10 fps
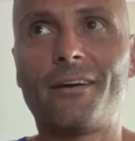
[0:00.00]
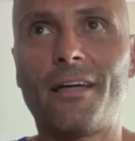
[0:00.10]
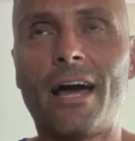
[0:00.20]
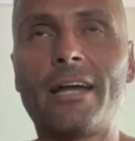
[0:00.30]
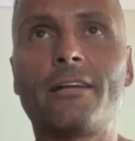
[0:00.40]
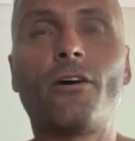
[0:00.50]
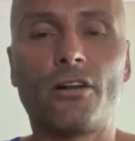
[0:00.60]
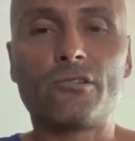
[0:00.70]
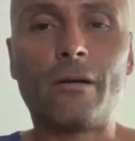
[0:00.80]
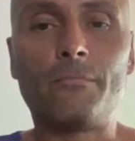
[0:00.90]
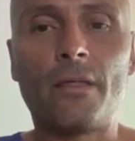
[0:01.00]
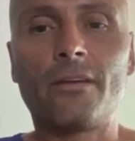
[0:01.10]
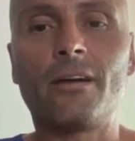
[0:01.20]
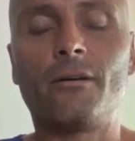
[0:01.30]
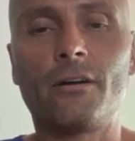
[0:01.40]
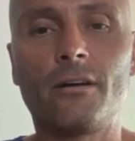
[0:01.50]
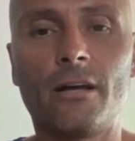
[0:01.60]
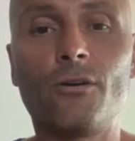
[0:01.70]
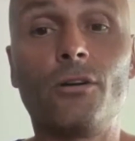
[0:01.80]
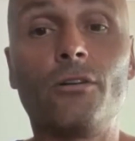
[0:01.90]
you know, had I not had cramp, I think I
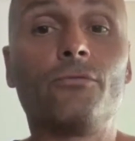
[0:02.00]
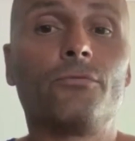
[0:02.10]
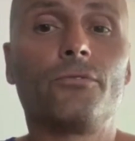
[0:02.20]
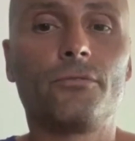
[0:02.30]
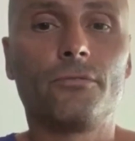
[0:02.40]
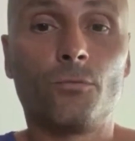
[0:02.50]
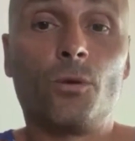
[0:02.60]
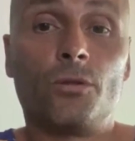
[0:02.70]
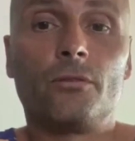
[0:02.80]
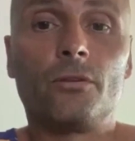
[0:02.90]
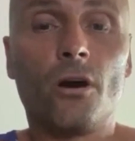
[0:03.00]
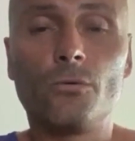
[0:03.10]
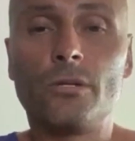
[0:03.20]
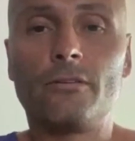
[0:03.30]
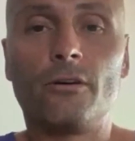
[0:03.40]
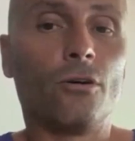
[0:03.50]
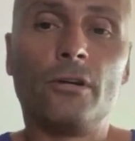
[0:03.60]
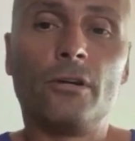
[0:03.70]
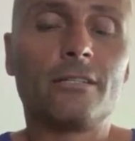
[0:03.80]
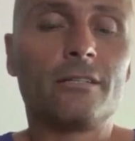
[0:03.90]
could have won the gold,
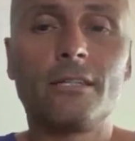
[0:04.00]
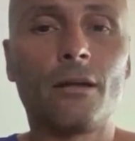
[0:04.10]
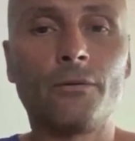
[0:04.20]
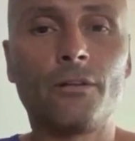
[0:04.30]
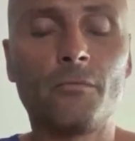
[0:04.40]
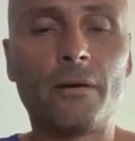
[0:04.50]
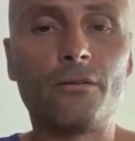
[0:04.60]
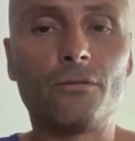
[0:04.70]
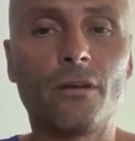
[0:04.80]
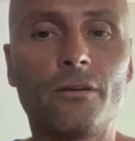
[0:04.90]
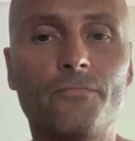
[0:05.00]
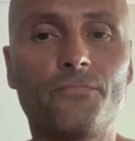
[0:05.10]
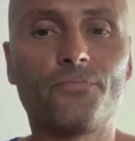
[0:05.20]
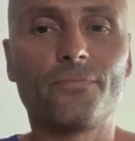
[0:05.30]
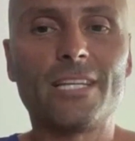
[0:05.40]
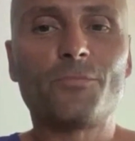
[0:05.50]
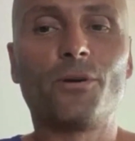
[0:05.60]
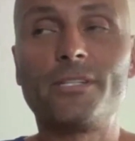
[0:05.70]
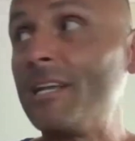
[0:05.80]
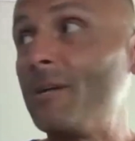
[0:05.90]
or at least, you know, another medal. So
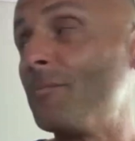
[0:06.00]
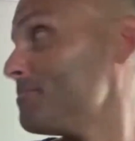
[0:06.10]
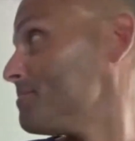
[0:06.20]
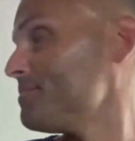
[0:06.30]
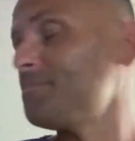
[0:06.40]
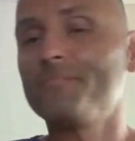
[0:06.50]
disappointing that one.